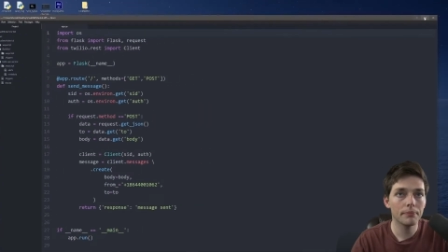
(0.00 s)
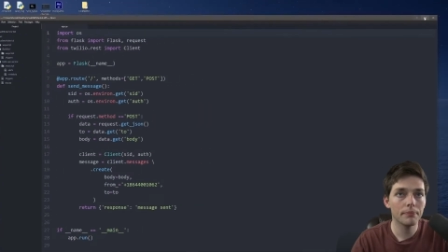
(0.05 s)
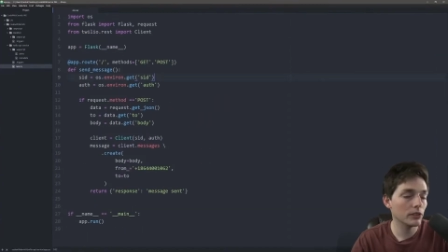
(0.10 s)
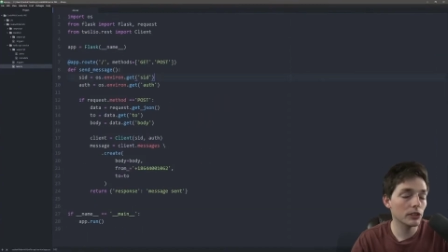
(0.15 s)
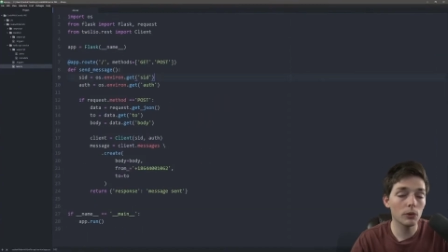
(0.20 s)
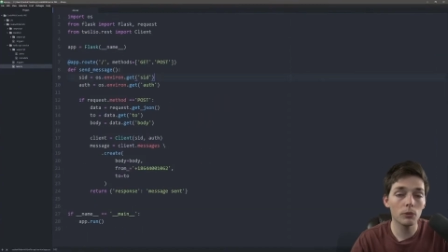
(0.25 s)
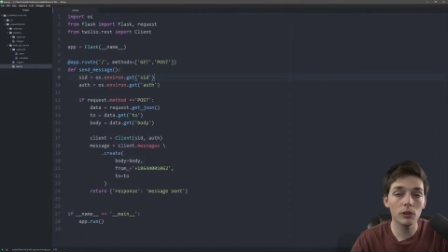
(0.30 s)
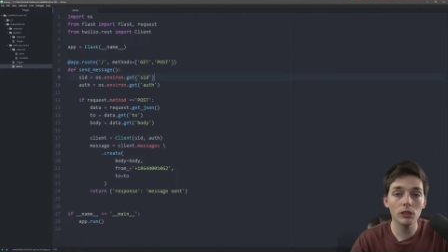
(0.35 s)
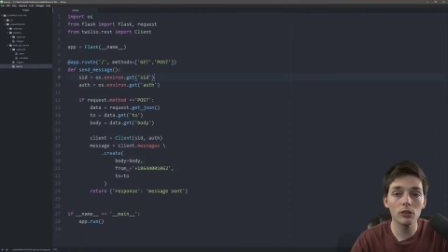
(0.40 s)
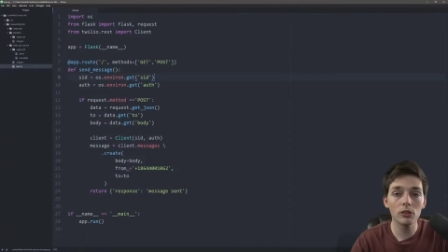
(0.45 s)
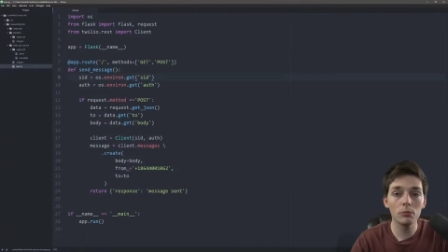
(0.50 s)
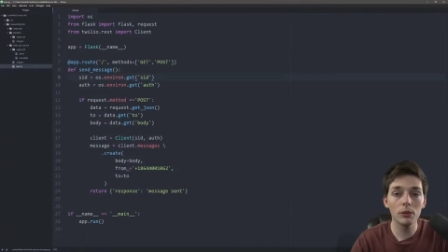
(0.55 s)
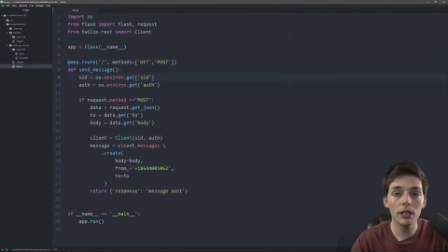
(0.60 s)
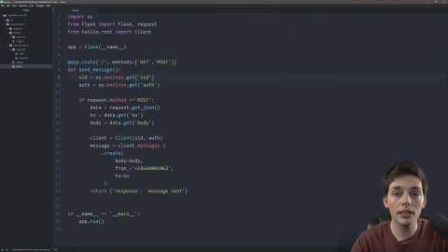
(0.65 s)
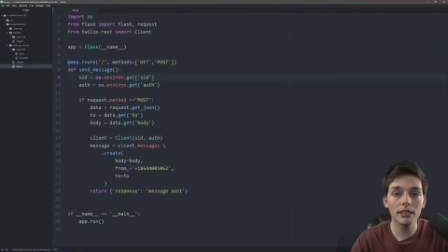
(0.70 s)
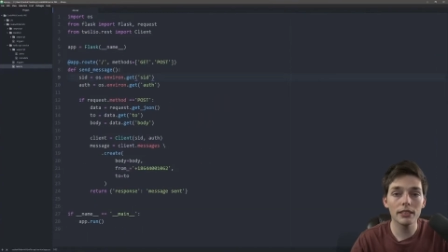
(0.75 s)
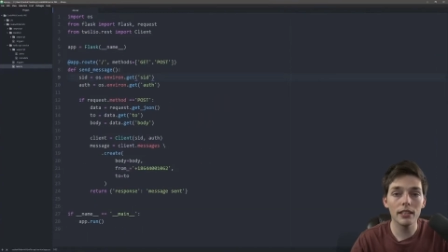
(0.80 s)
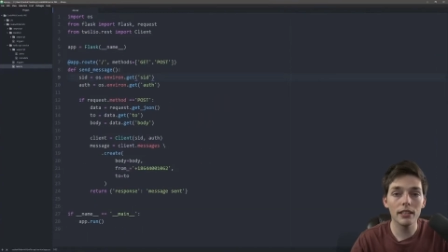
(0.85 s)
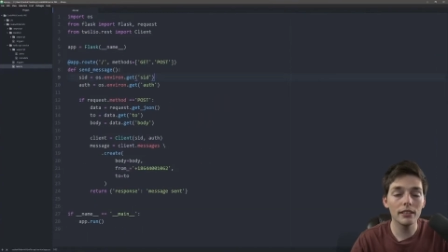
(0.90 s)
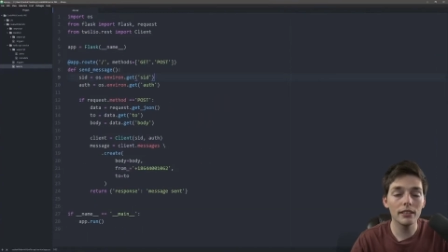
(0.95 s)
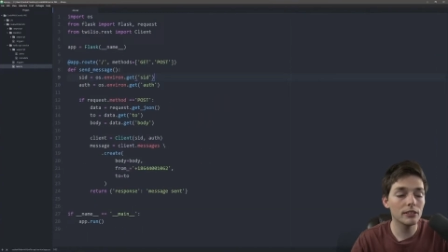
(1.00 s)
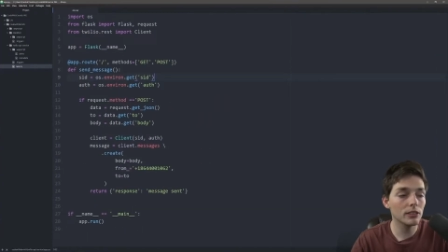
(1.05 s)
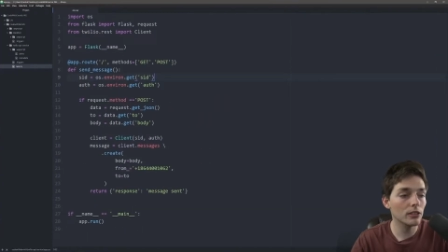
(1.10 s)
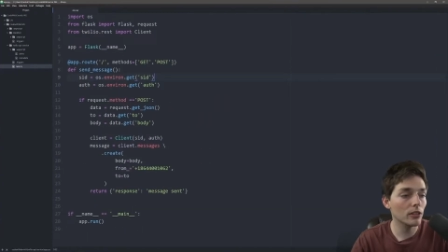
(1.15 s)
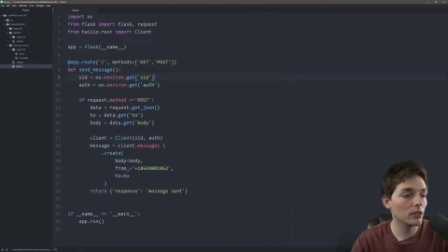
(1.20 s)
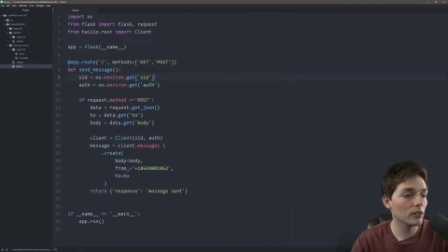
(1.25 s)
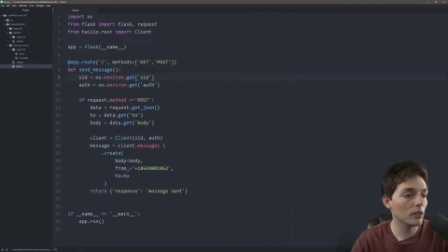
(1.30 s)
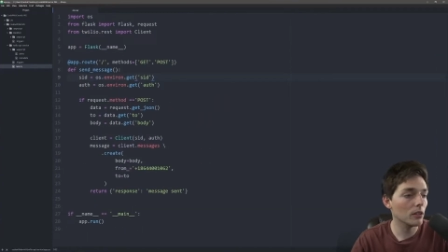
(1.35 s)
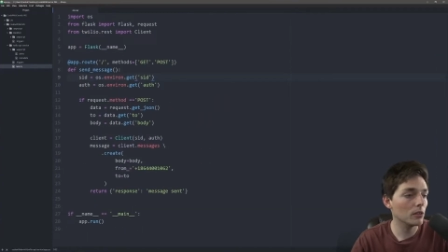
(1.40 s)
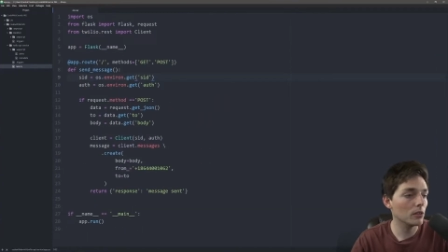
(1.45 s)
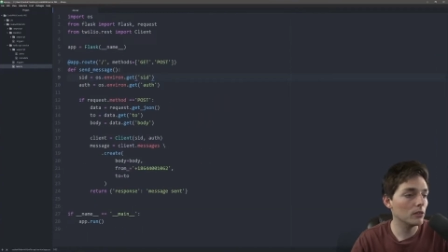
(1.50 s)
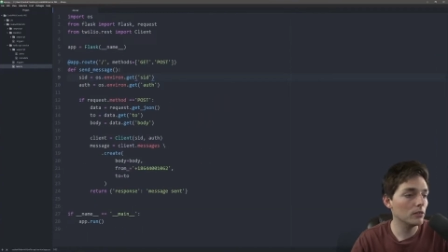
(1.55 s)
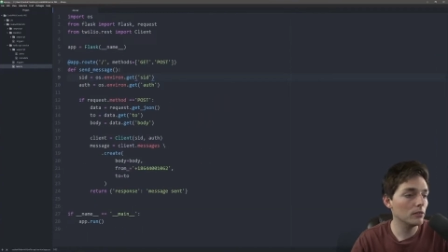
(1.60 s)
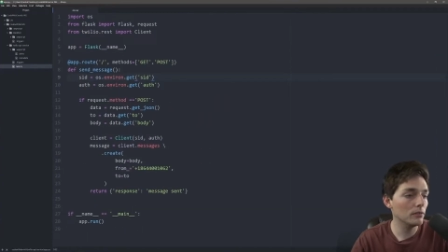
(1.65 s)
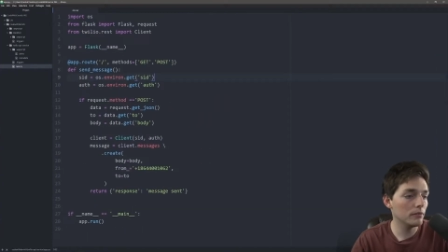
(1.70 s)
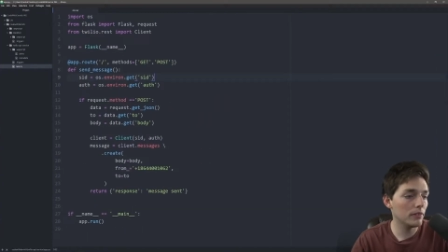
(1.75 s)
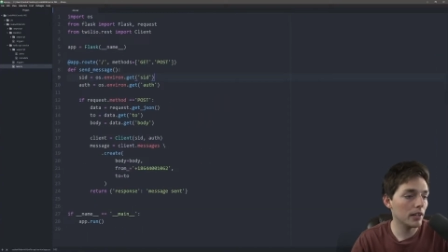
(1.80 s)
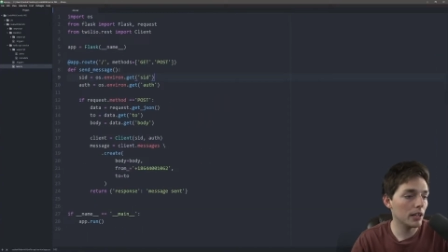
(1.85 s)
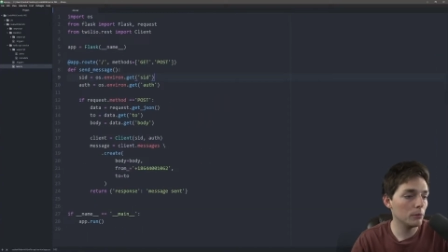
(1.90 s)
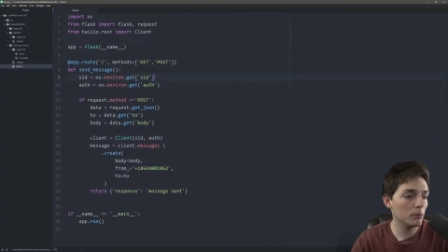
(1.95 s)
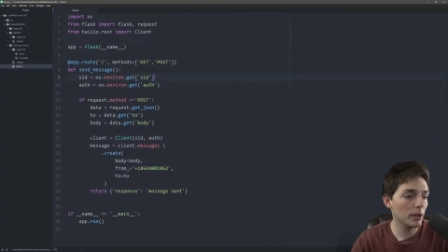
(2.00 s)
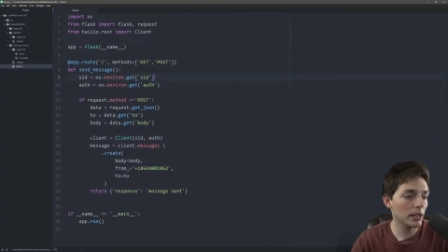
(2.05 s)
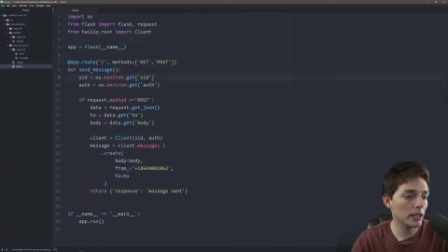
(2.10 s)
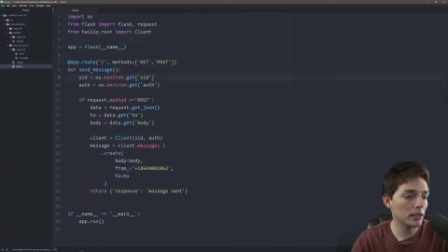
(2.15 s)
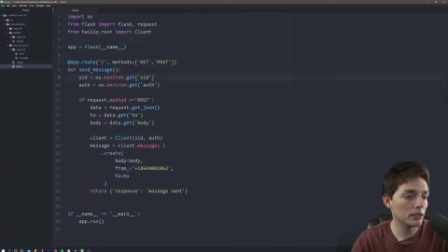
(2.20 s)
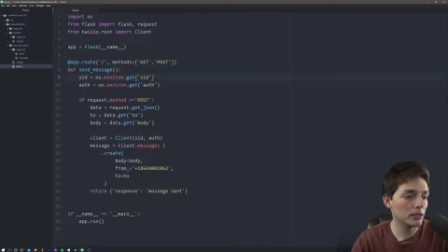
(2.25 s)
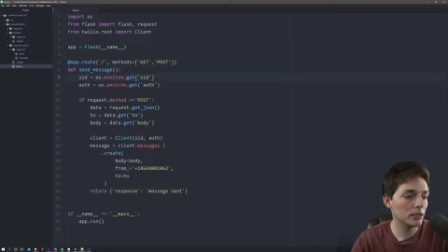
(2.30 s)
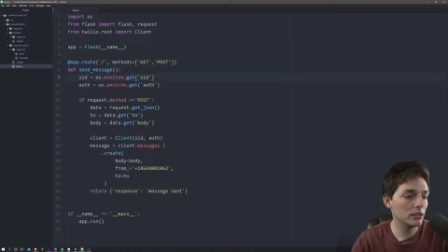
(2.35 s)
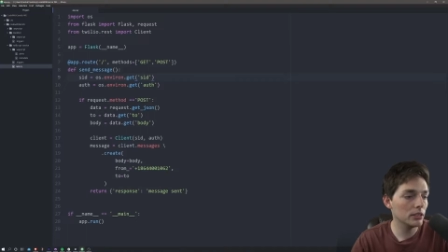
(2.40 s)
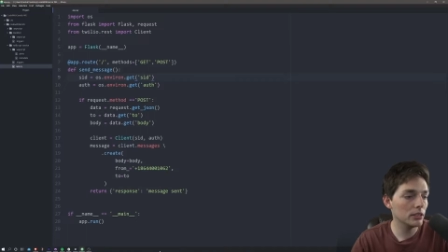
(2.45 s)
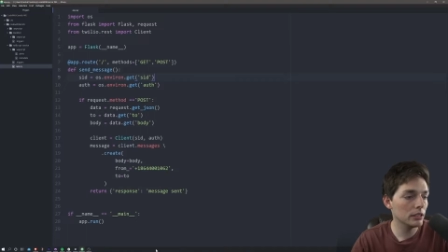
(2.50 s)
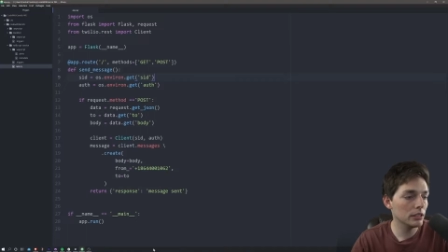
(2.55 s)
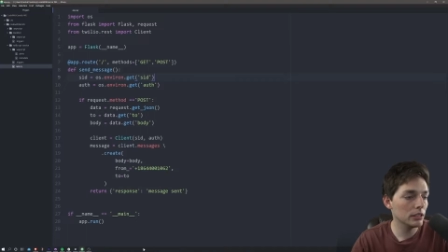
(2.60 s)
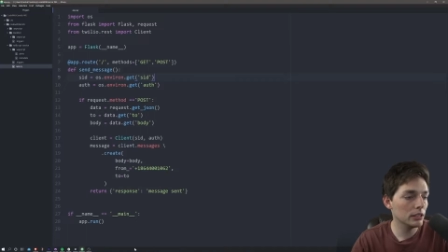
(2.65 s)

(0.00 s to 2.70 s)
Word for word: So once we place that into our local file manager,